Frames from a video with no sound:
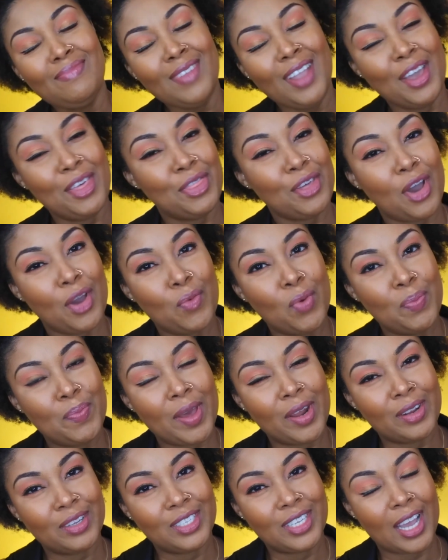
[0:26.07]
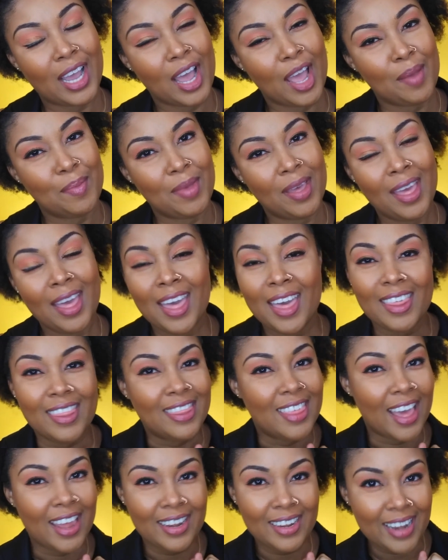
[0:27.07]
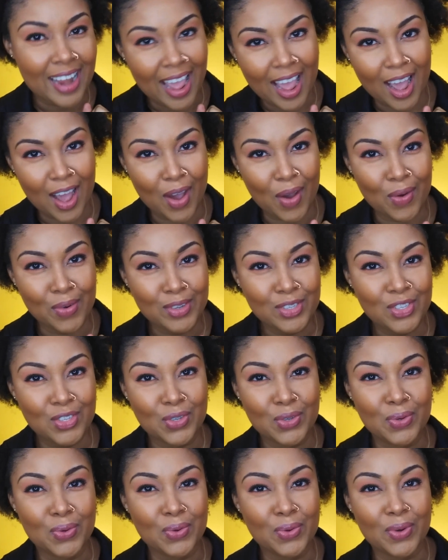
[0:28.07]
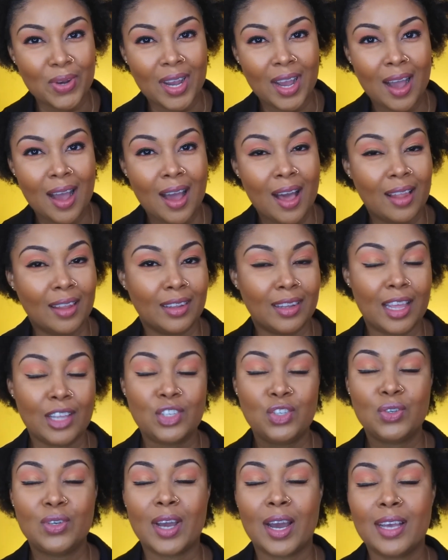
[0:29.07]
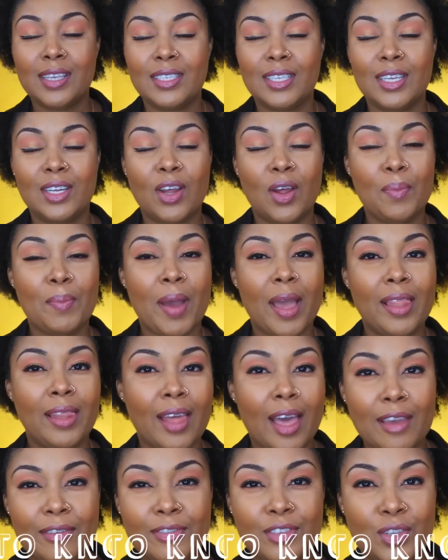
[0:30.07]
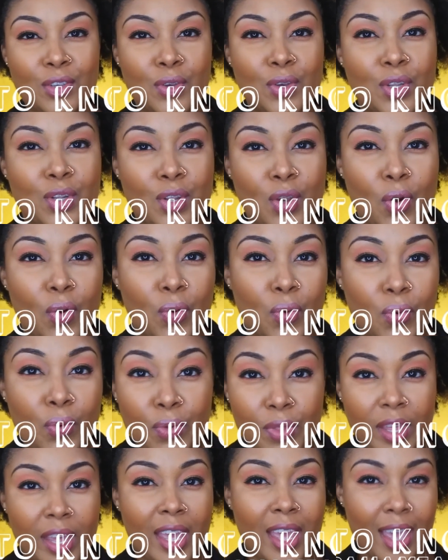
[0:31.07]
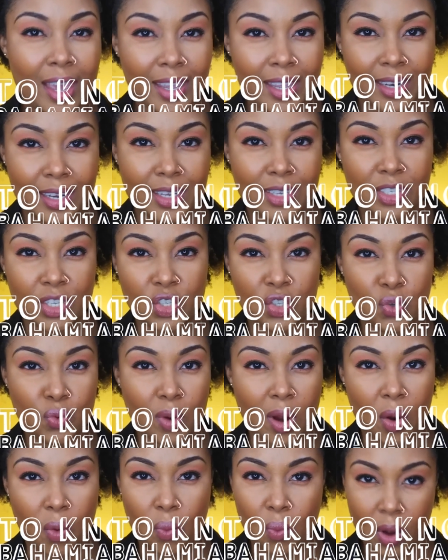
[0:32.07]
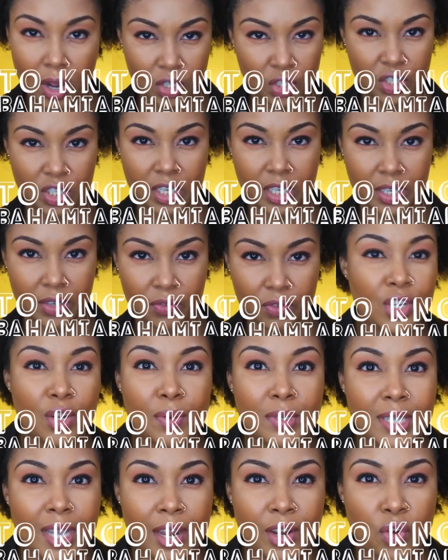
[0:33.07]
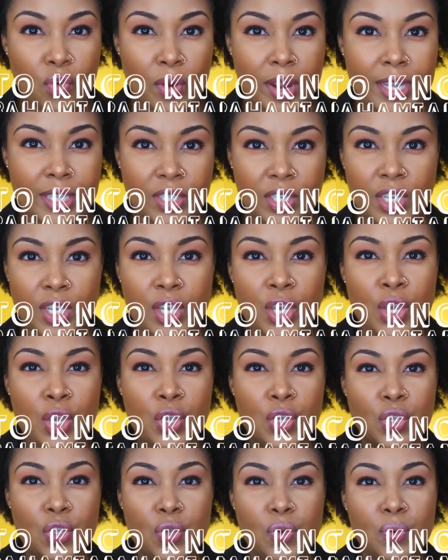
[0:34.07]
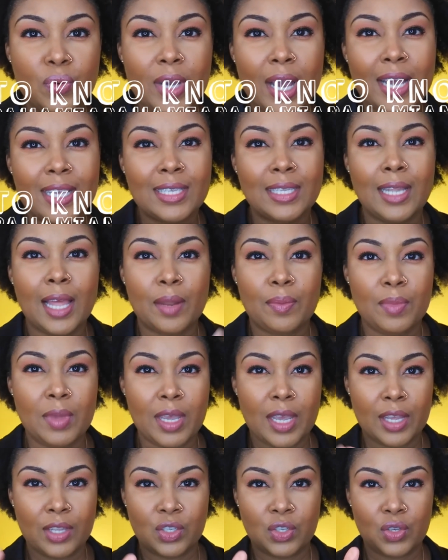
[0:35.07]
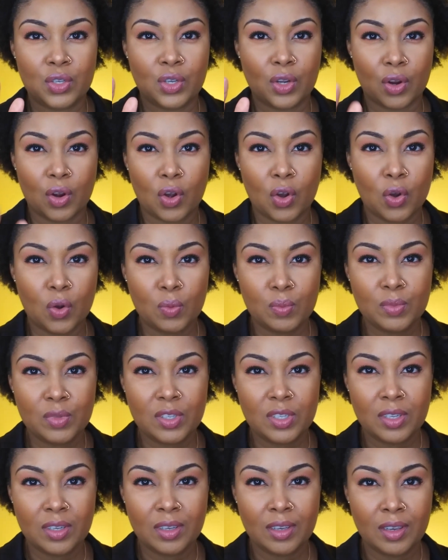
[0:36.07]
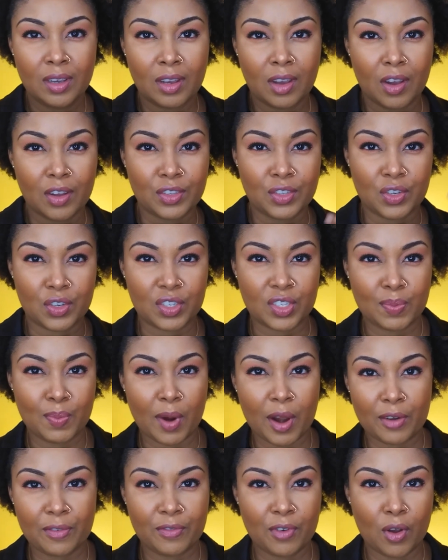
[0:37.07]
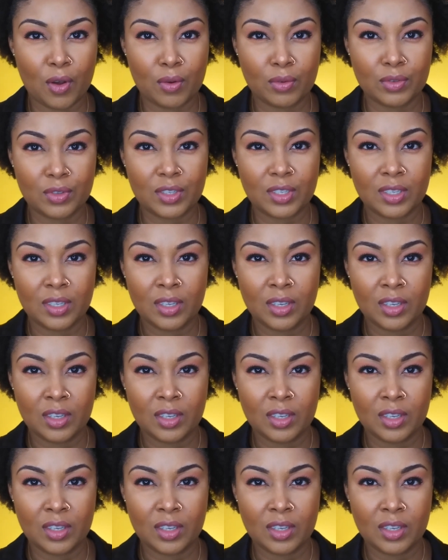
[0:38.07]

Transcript: I thought what better time than now to let you guys in on my life so you can know who the heck it is that you are watching. You know what's kind of crazy? You guys let me into your homes, onto your smartphones